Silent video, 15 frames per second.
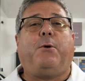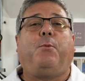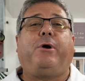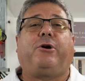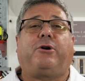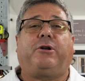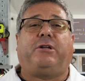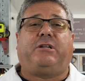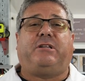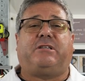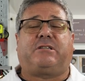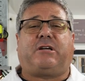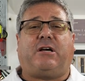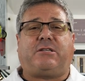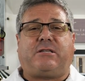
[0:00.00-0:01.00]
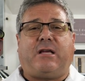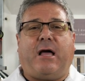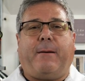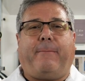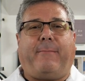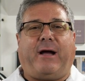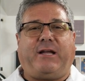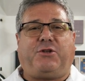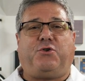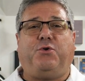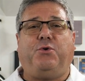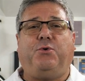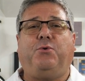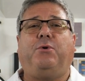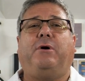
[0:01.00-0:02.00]
we are going to discuss my
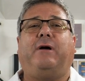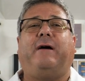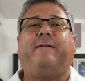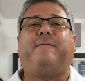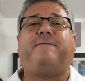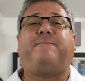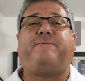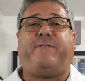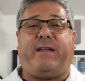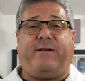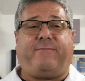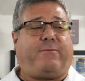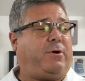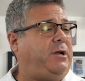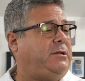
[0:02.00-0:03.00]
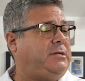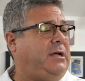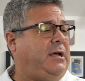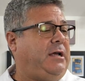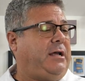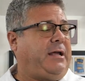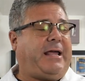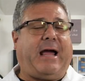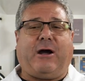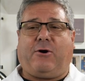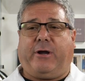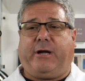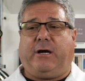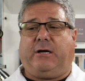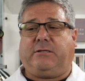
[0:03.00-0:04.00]
two favorite
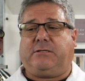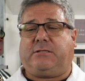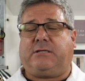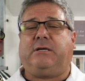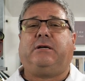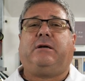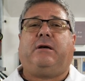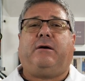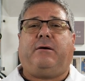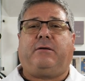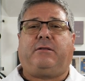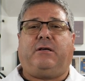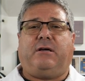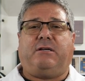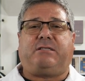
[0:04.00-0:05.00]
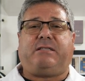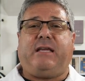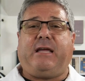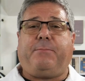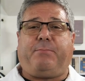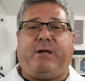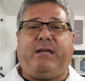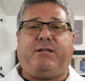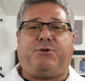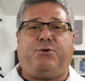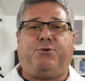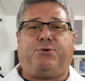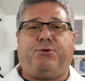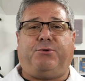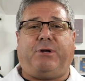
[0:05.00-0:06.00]
carry guns. The Sig
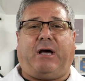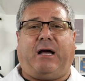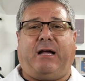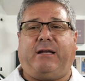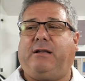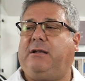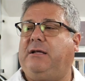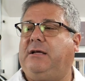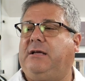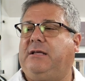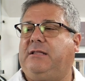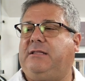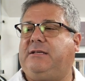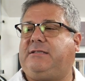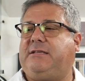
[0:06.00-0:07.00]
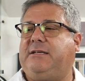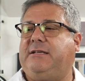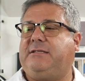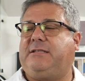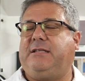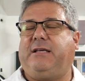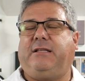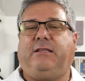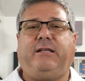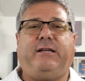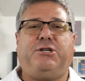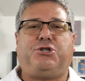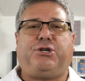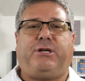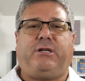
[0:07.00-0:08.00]
P229, this is the
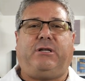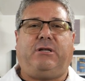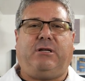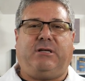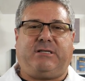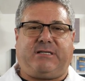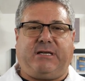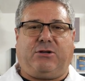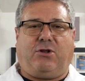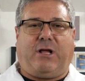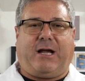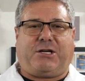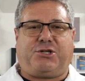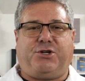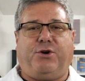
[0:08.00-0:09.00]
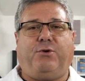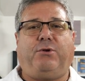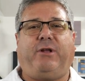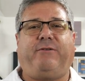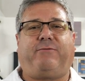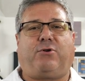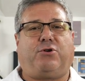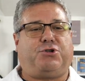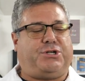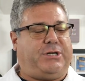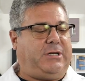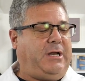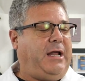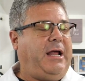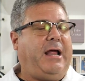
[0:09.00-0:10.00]
Legion single action only
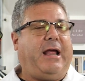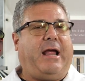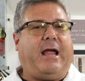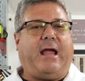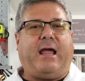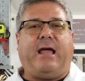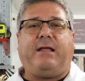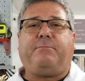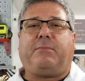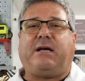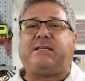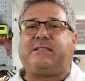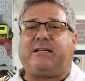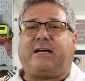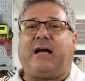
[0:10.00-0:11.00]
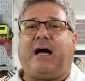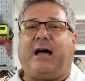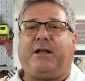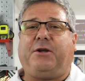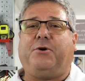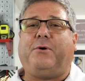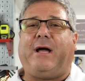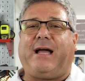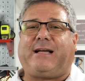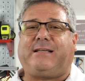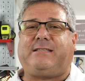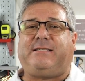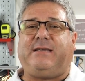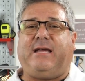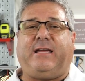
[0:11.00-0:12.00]
version, and my Staccato
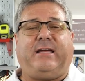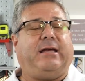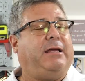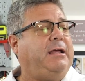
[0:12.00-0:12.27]
XC.